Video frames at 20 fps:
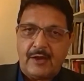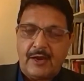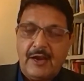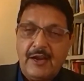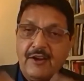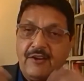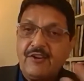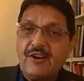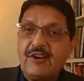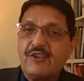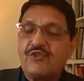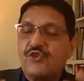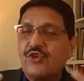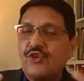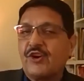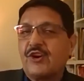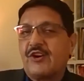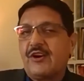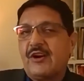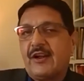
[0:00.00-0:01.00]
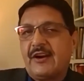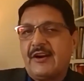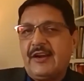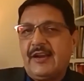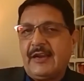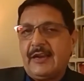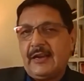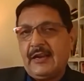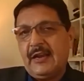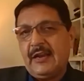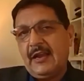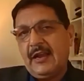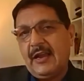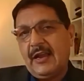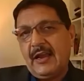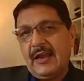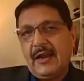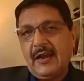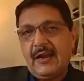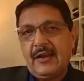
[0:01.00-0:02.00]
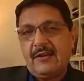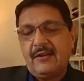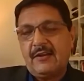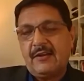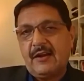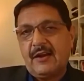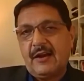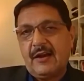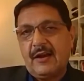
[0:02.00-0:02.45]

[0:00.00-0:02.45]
enrich your learning. And